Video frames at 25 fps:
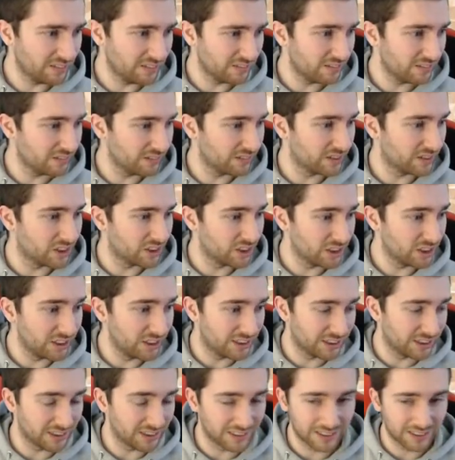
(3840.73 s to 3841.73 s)
Oh,
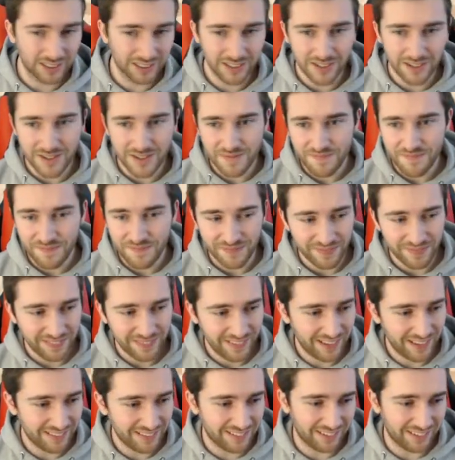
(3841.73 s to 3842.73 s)
Jesus.
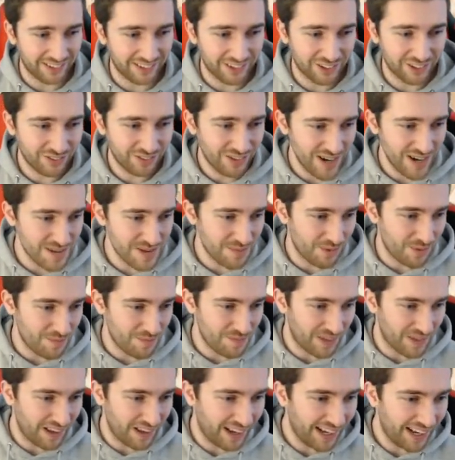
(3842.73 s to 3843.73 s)
That's incredible.
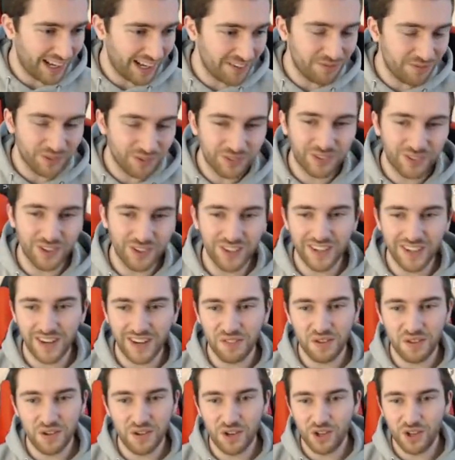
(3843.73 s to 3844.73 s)
Uh, Half was good.
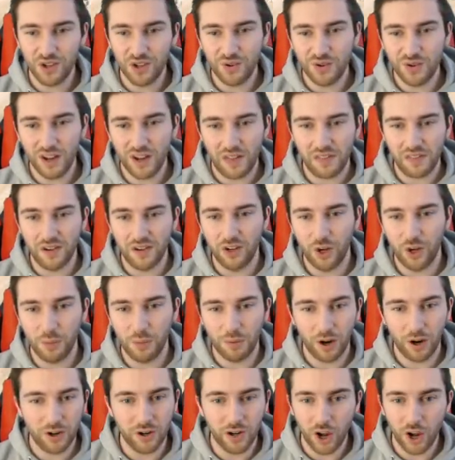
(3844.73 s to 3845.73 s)
Anything new? Nothing new,
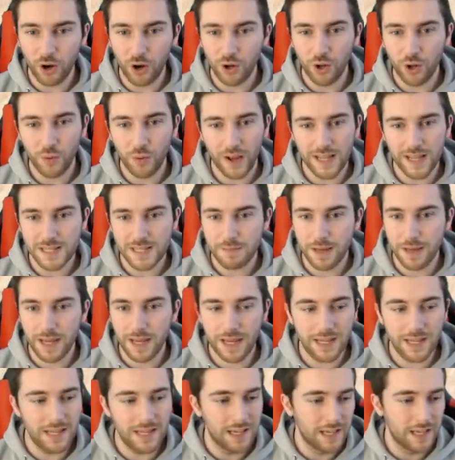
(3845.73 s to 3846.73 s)
bro. No new X
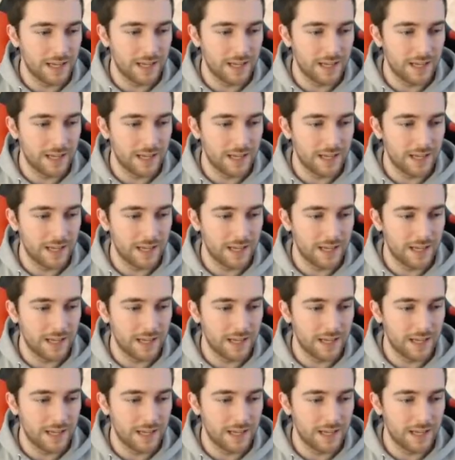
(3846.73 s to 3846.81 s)
P.